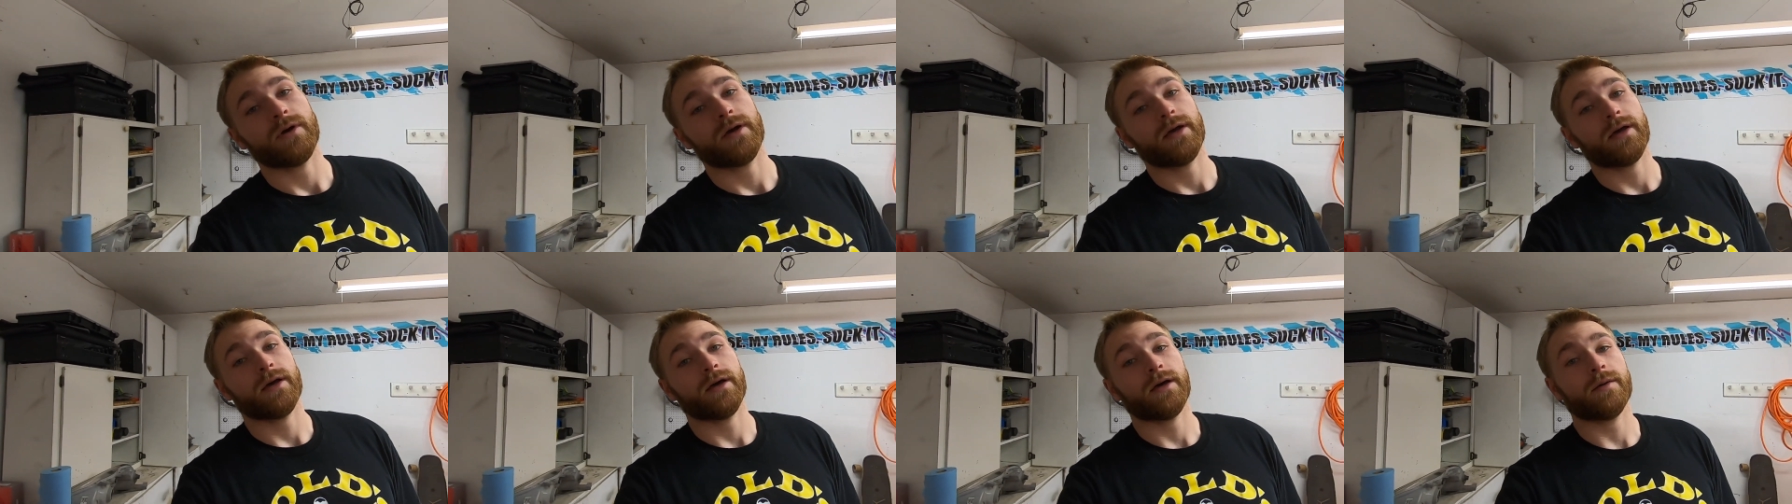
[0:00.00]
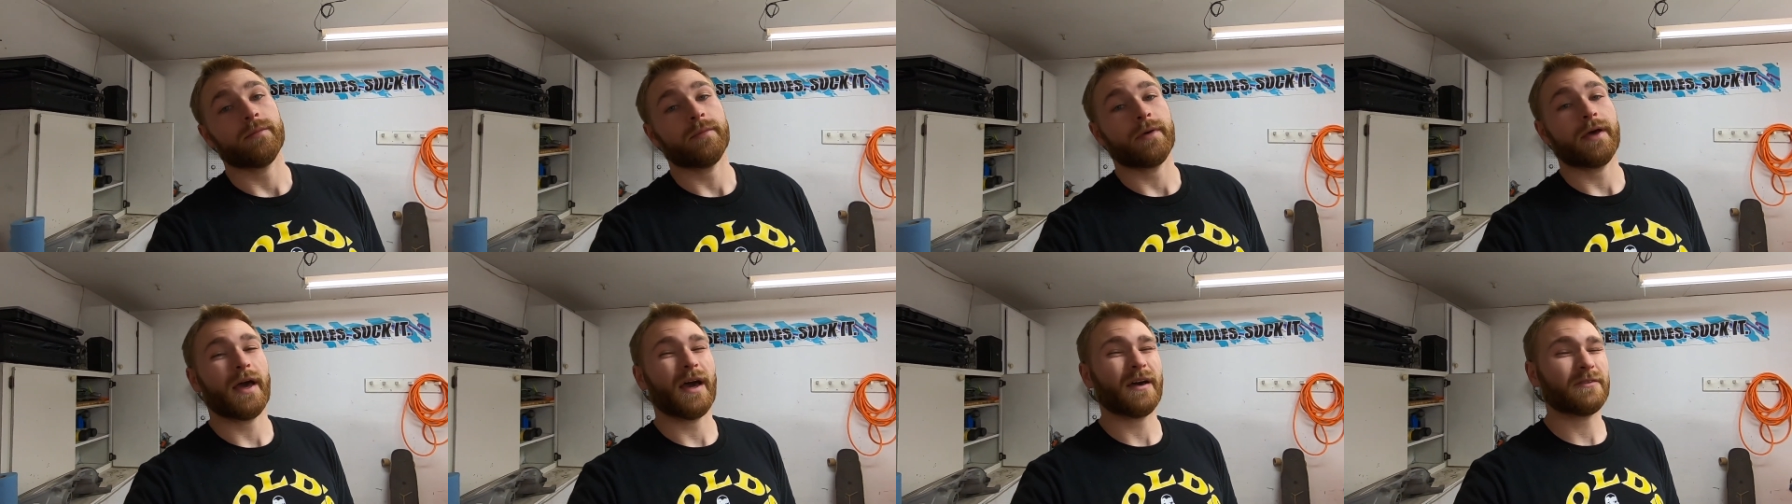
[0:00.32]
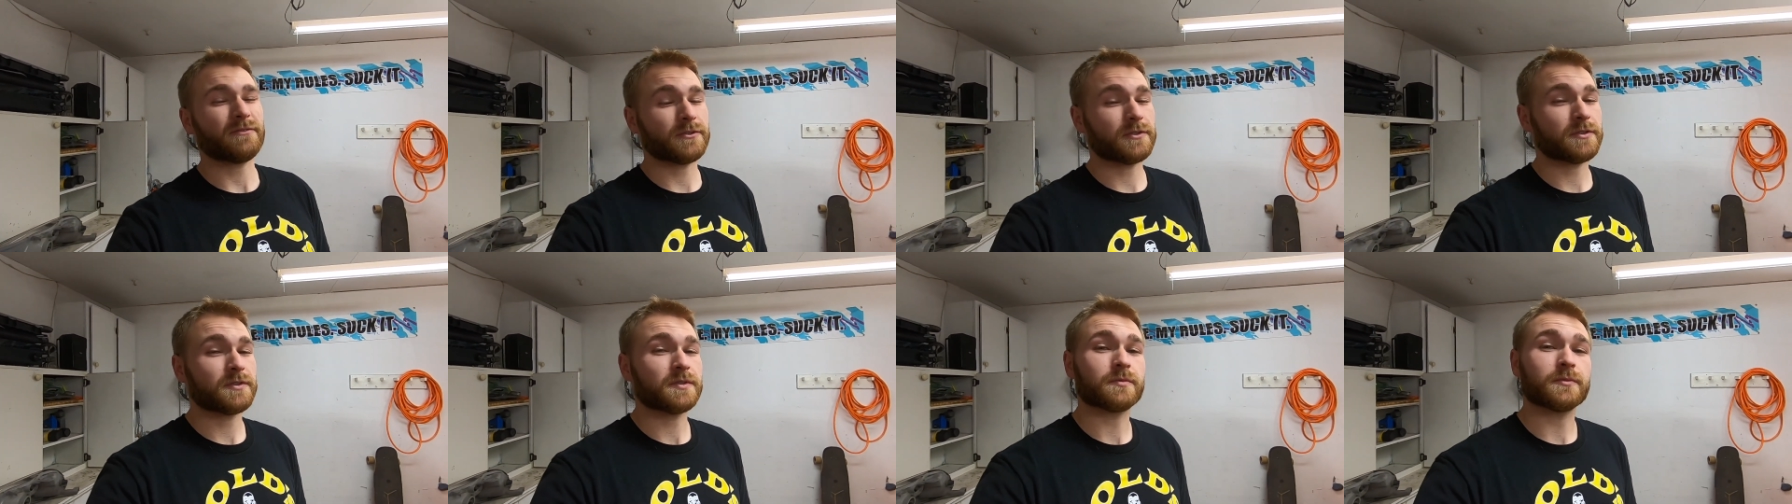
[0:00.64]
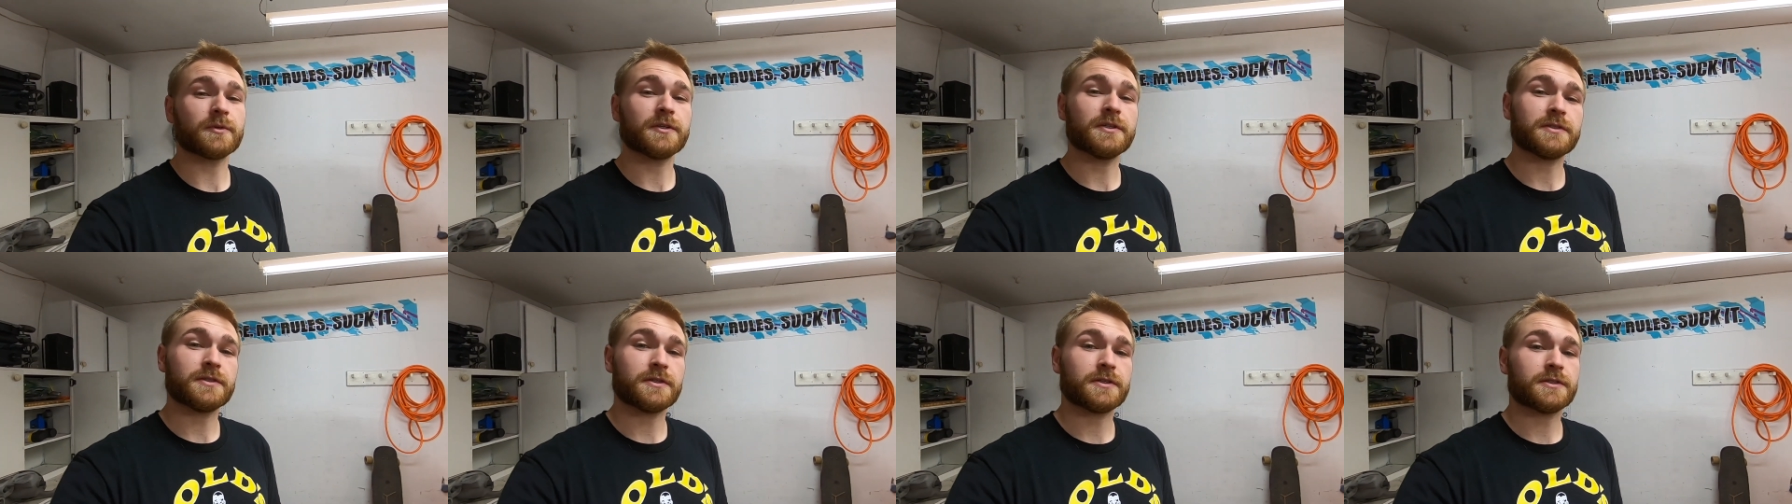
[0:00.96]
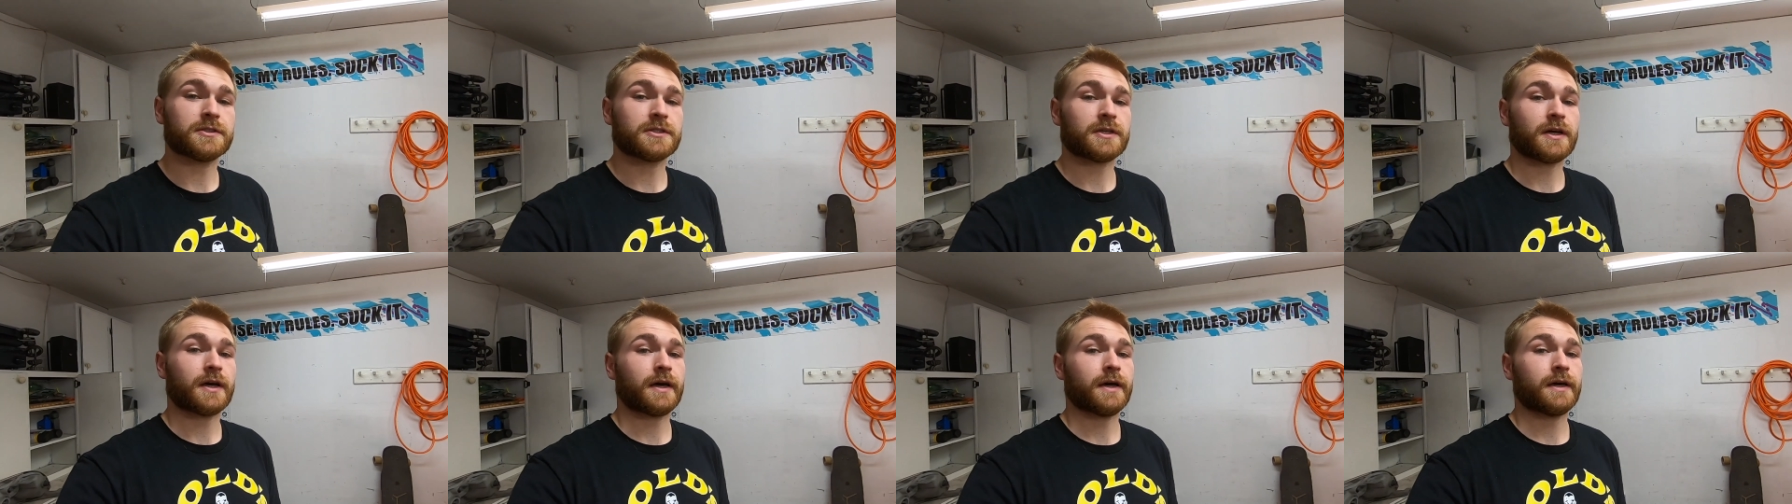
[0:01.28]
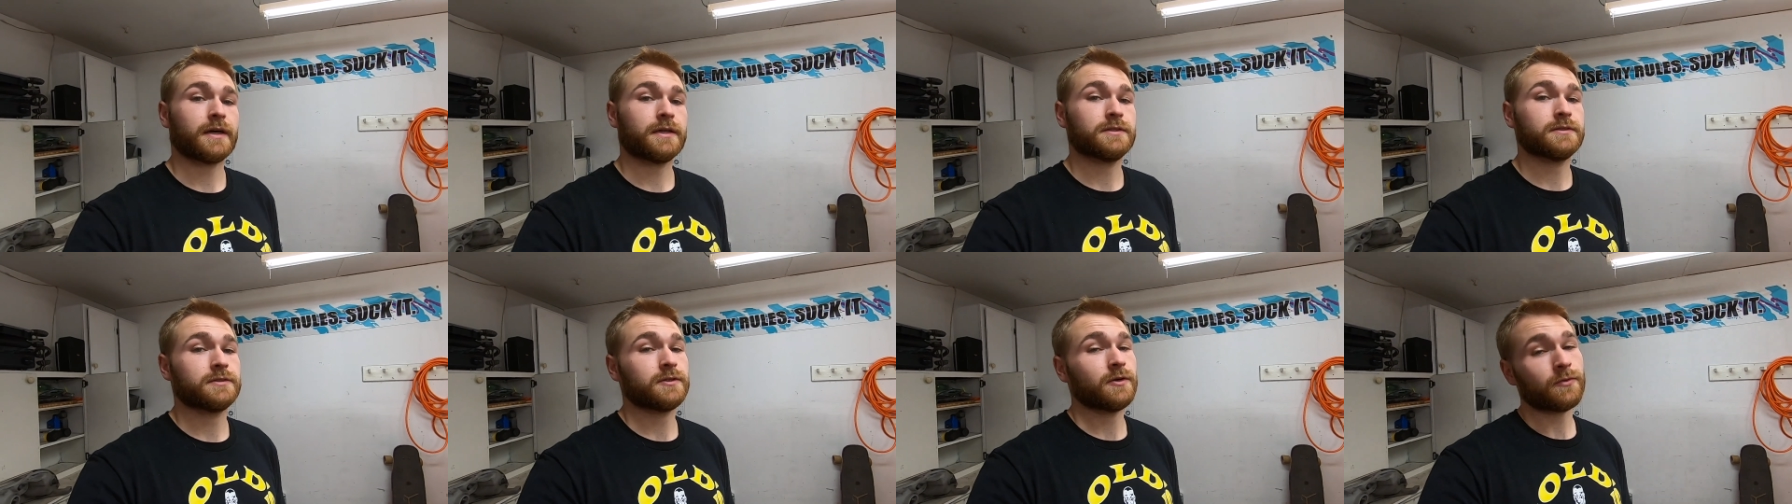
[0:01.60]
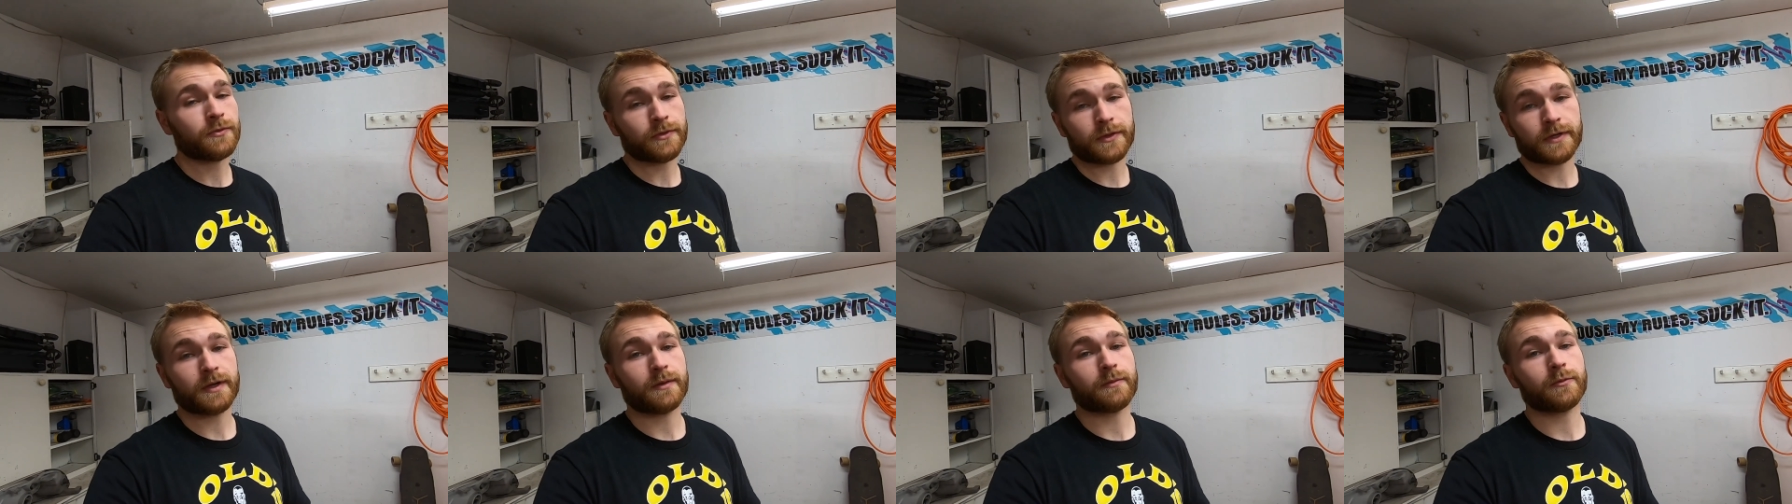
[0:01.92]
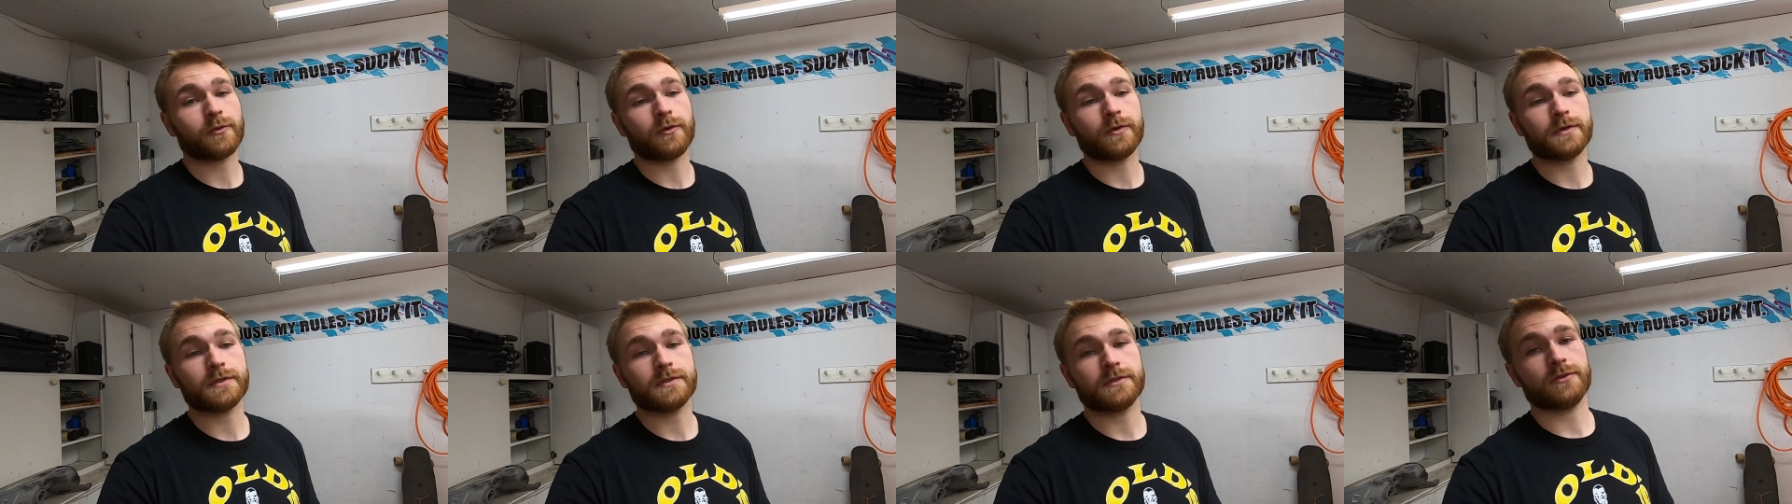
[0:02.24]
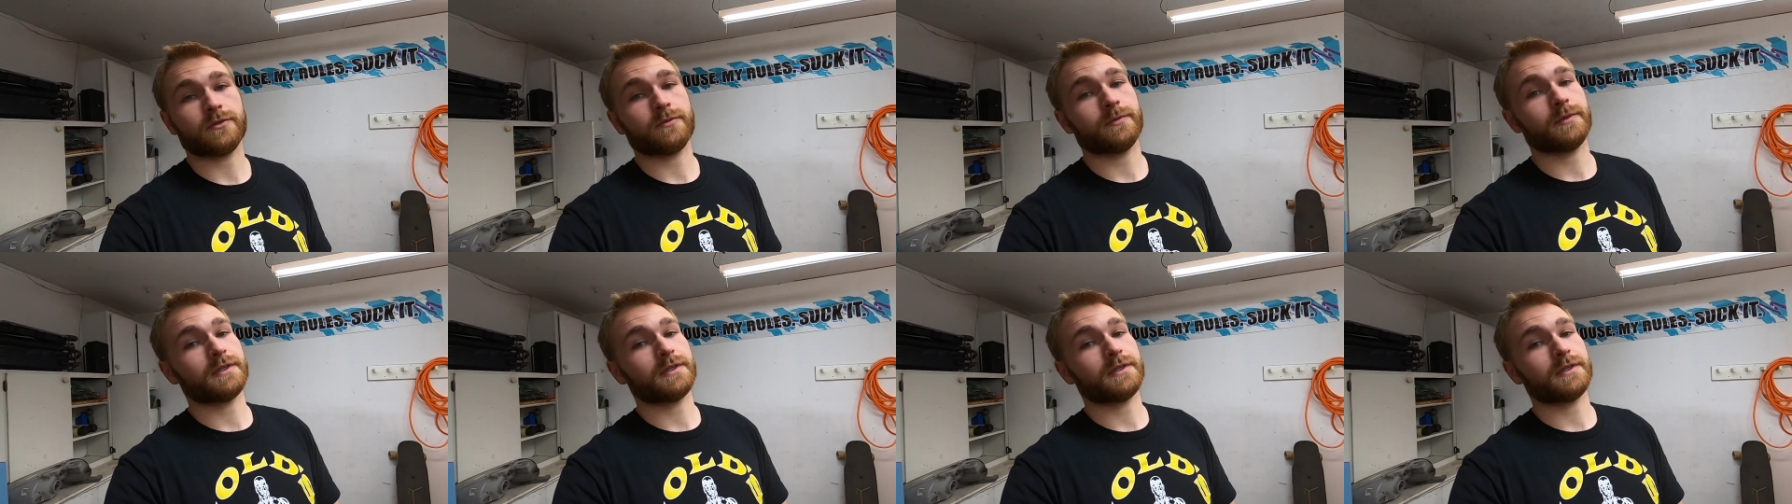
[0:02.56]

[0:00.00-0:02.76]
After some research, I don't think I'm going to,